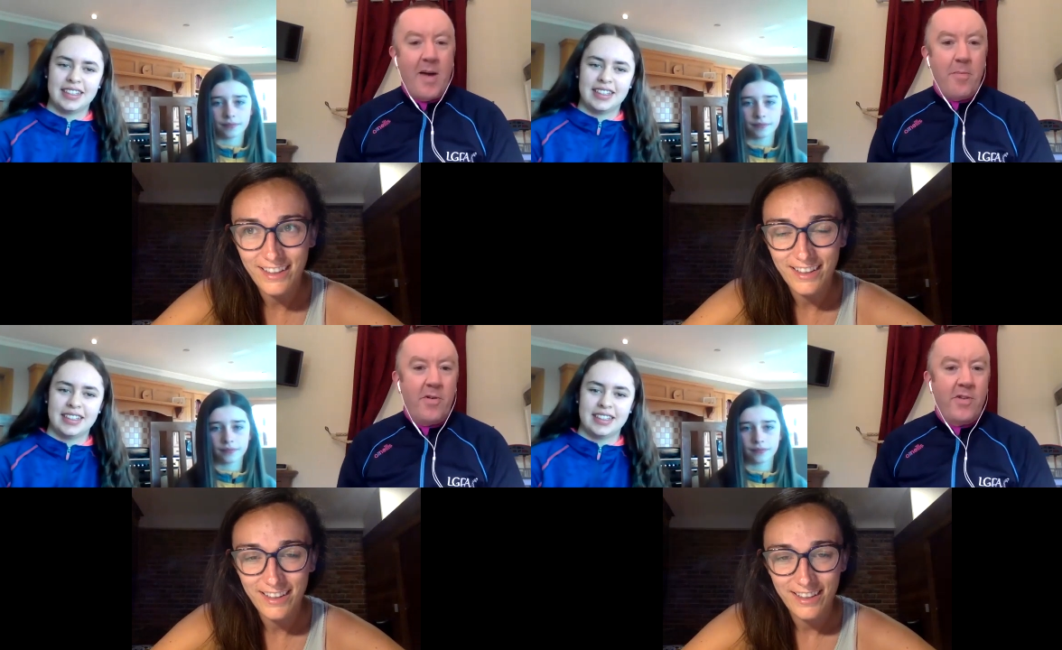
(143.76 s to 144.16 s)
Speaker 1: and
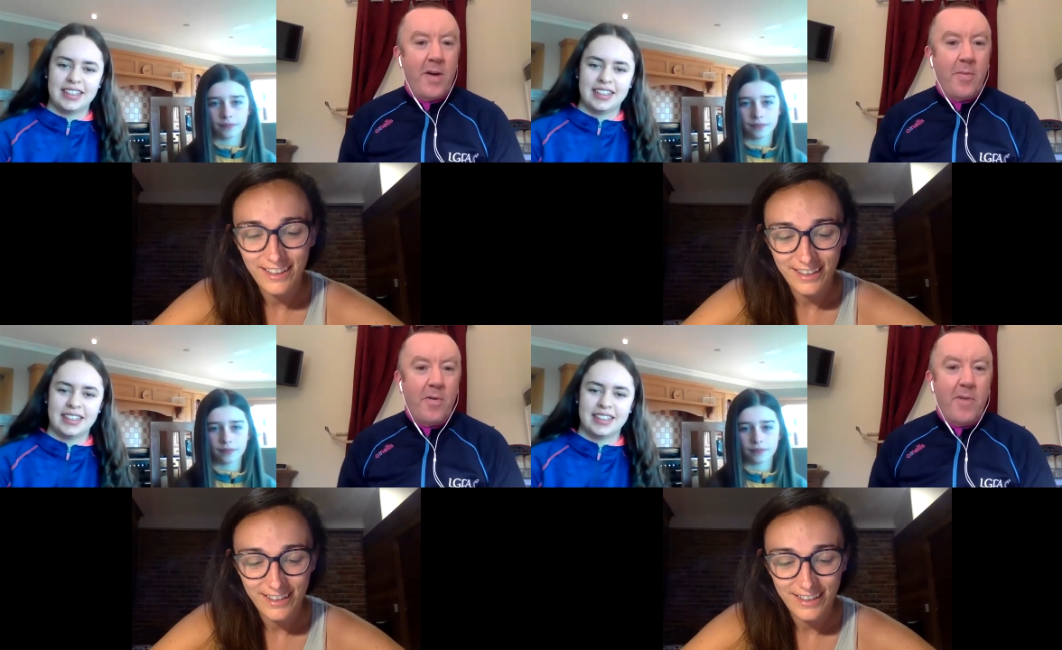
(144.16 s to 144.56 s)
amber
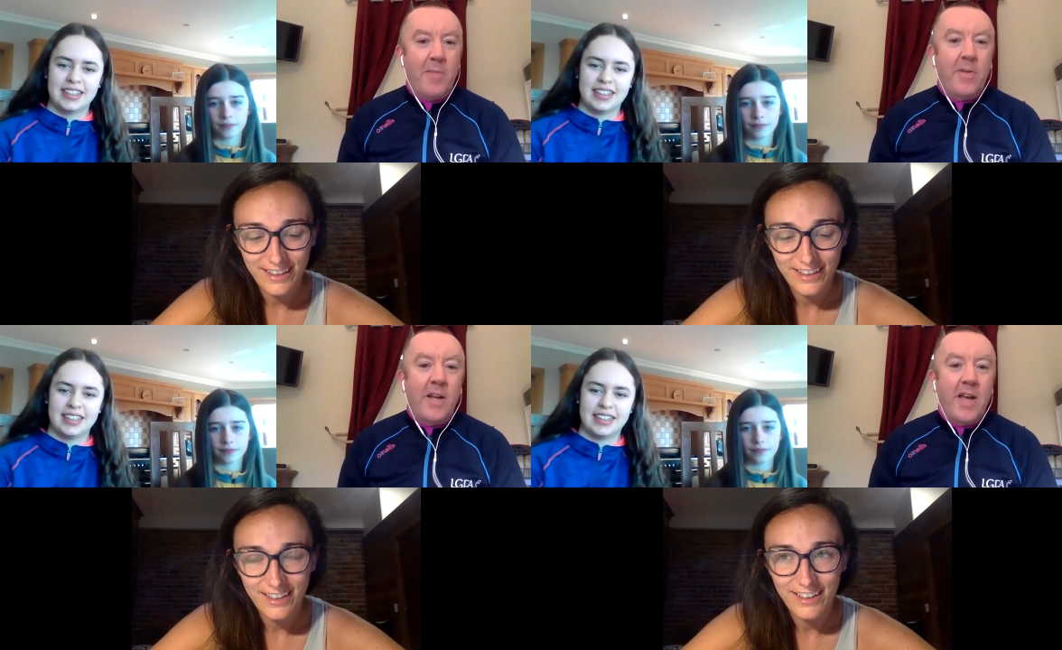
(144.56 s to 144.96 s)
top. Her
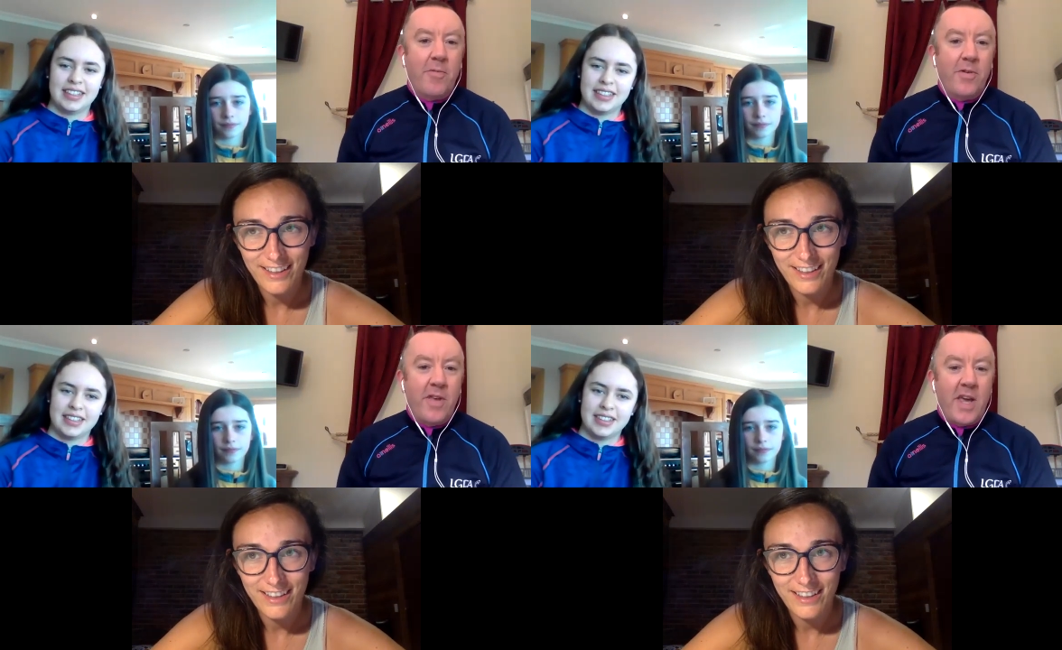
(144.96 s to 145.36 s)
mam Colette
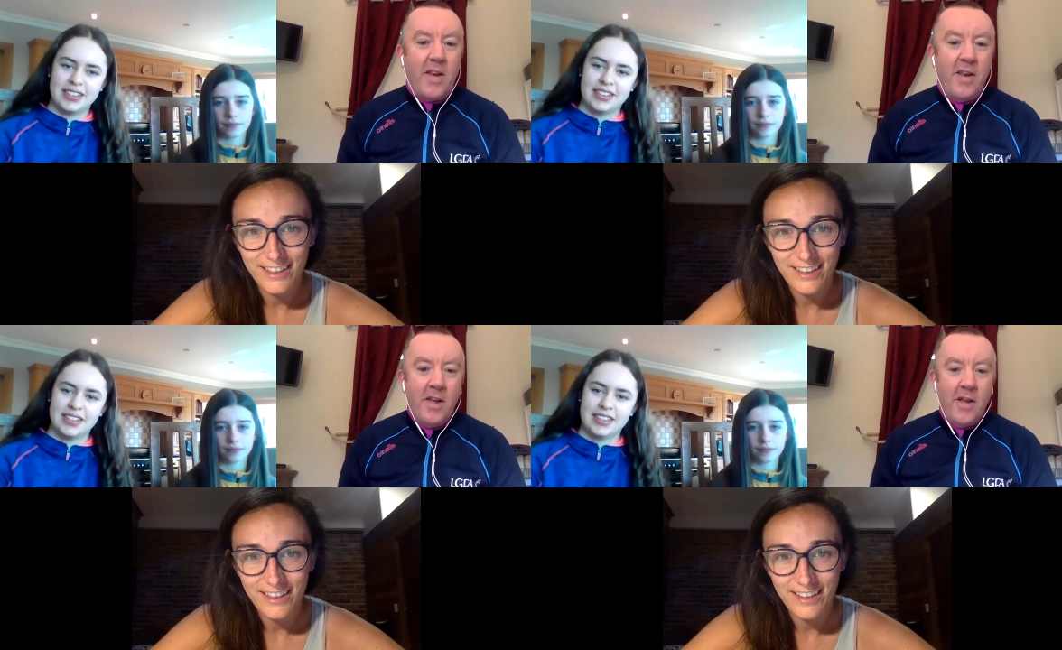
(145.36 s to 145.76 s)
was saying.